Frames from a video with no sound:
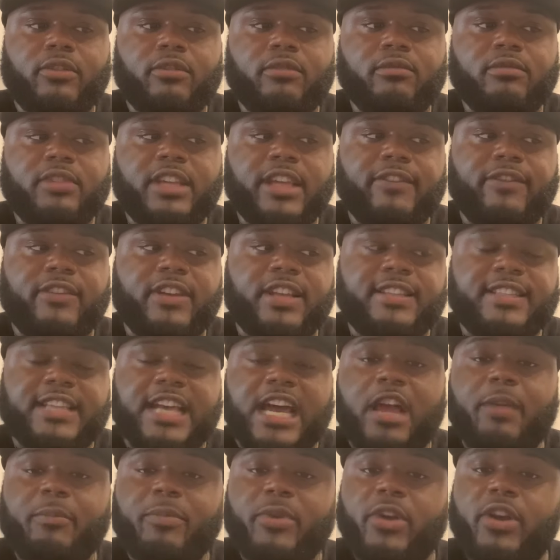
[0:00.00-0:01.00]
given the
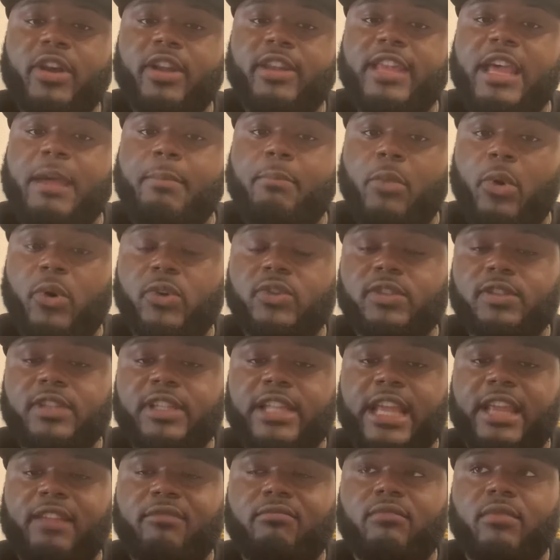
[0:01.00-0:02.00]
time period
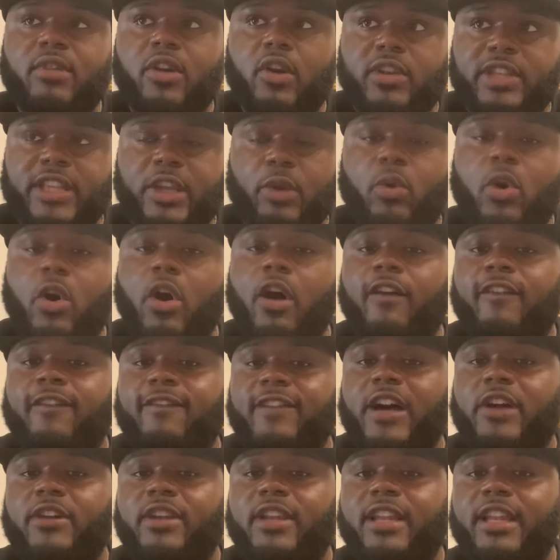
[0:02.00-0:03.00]
that they were all
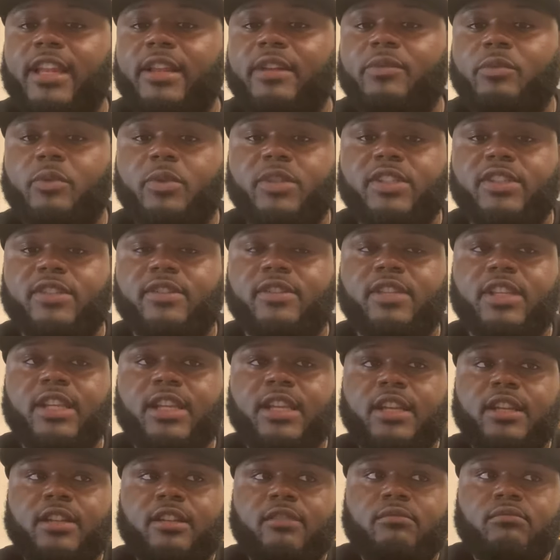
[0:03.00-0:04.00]
founded in, which is
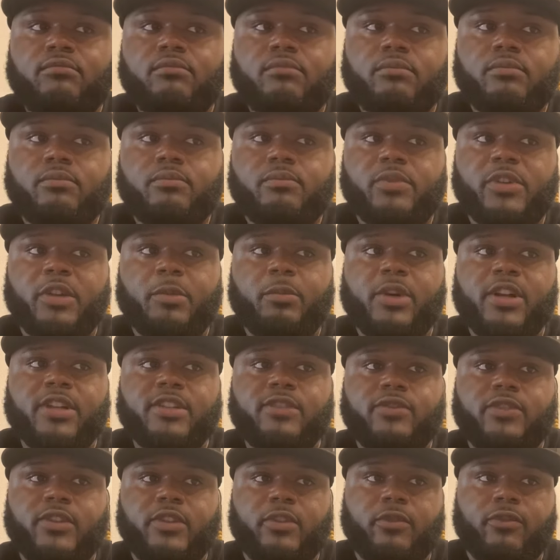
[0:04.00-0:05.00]
pretty much
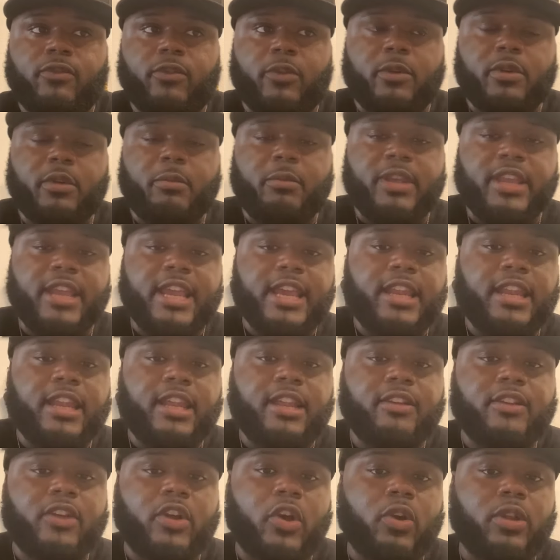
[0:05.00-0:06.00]
from the
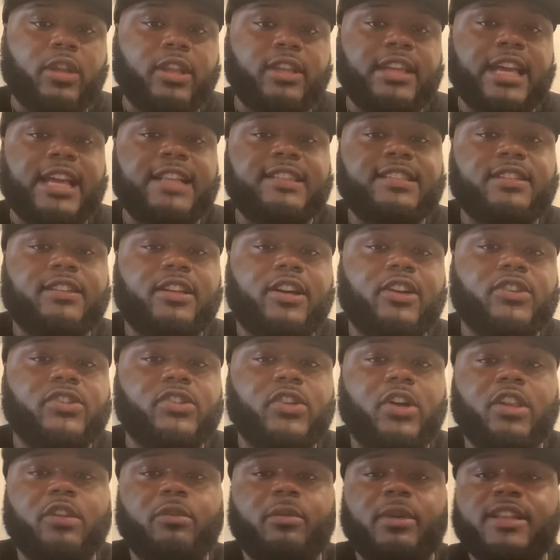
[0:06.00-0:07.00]
beginning, the early 1900s,
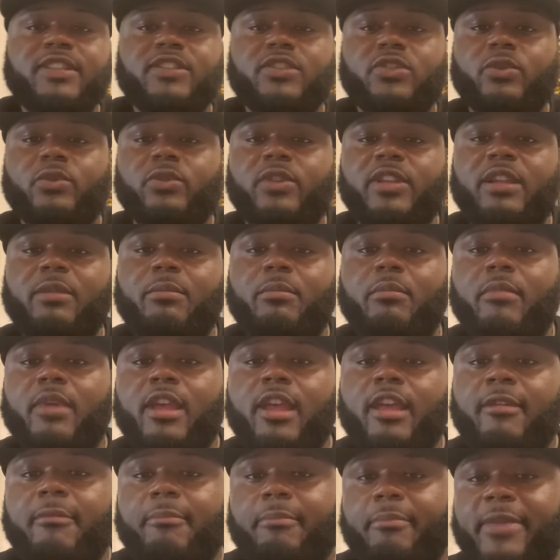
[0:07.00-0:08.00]
all the way to the
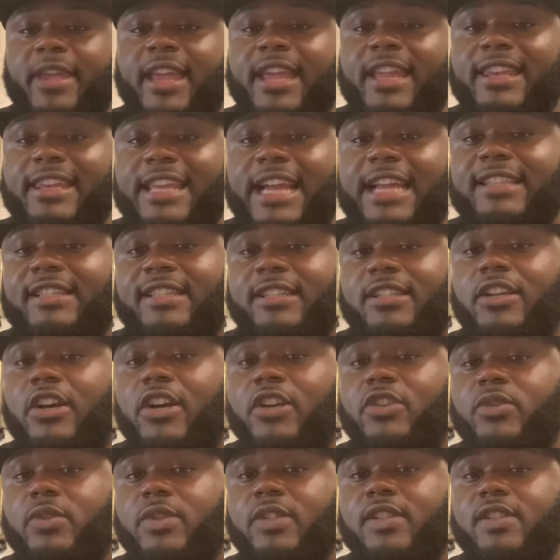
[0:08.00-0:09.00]
mid
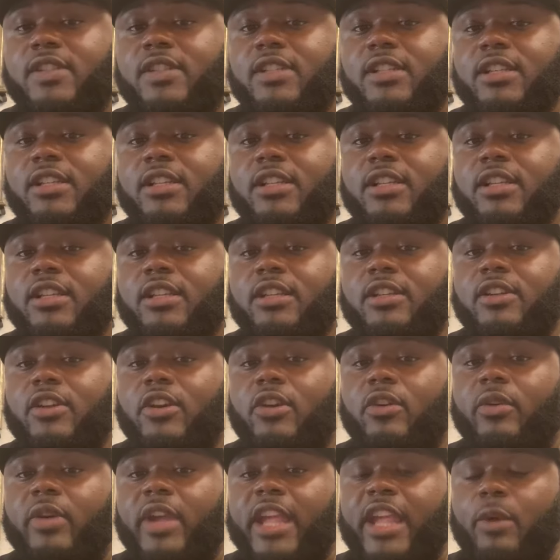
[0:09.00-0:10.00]
1900s.
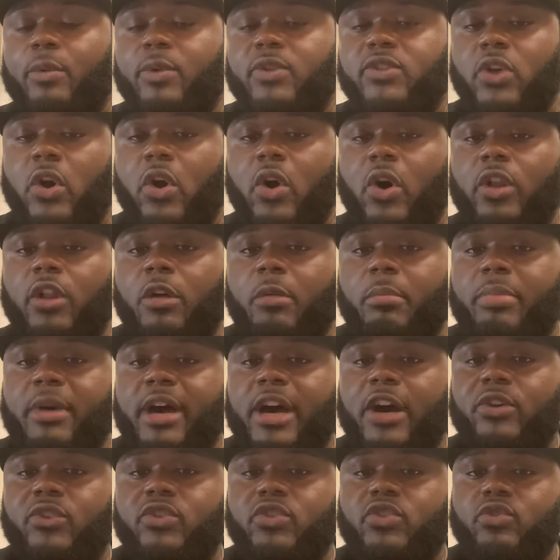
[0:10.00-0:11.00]
It was all
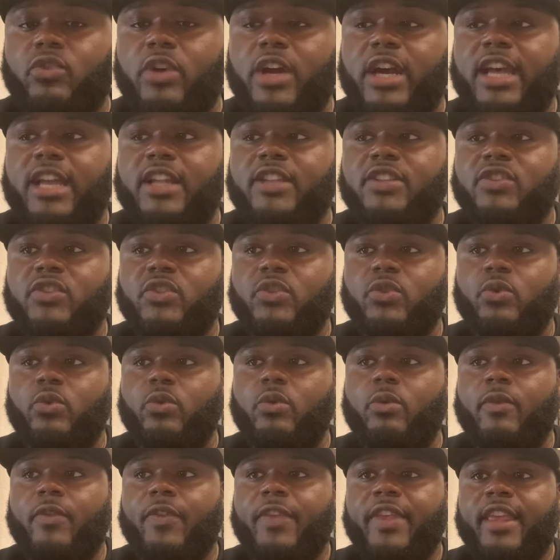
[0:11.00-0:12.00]
about trying to
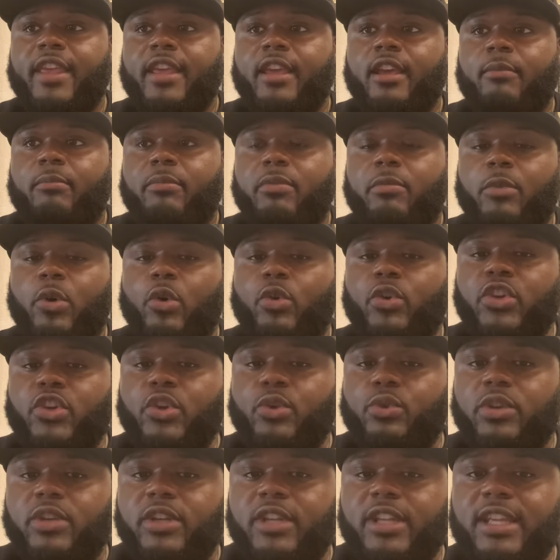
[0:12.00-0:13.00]
promote
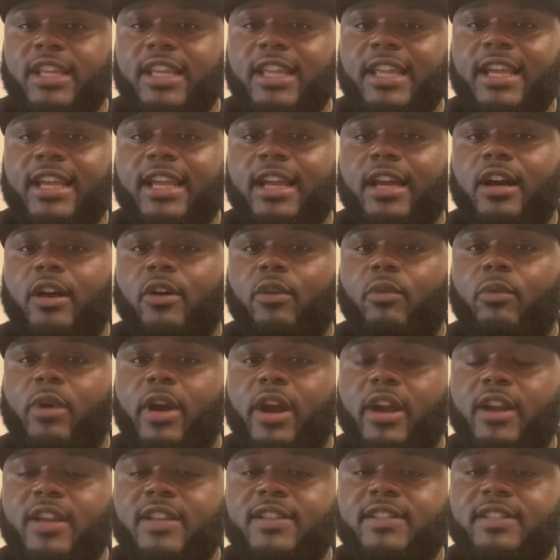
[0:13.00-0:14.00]
unity,
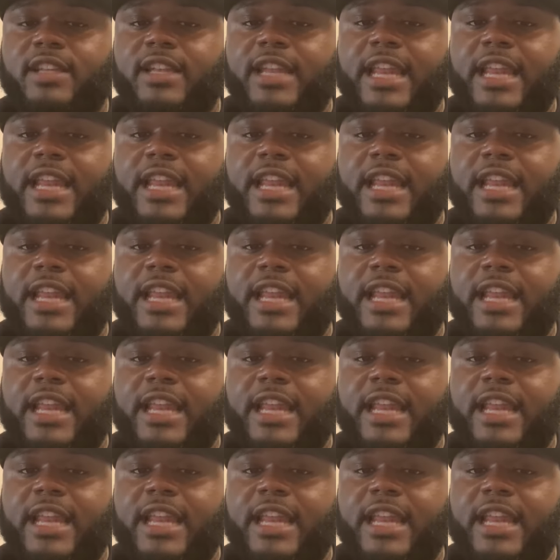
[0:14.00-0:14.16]
awareness, and